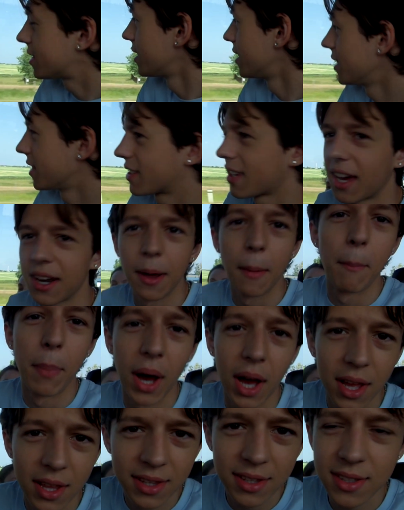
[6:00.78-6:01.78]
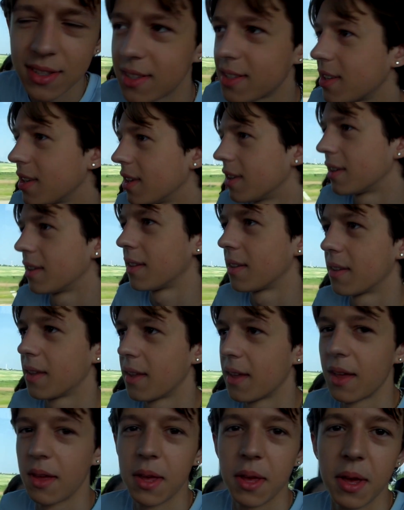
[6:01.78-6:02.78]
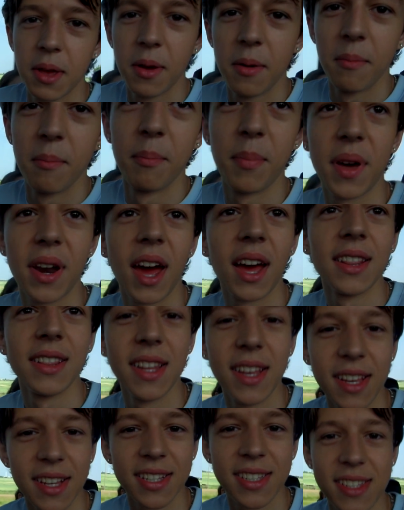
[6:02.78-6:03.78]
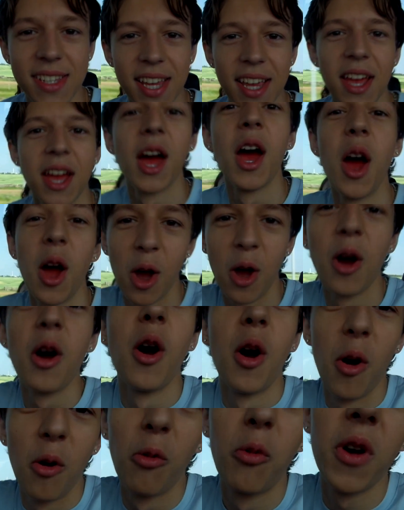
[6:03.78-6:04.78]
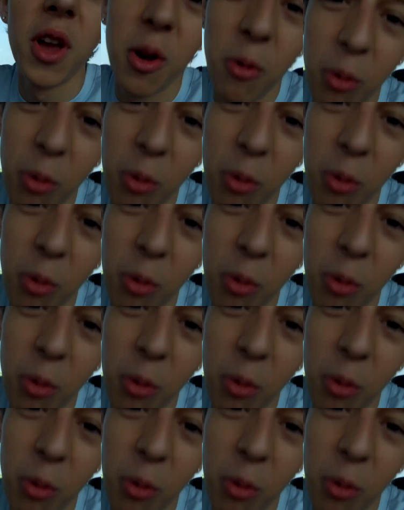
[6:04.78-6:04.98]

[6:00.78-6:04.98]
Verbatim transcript: These kind of buns. But at least we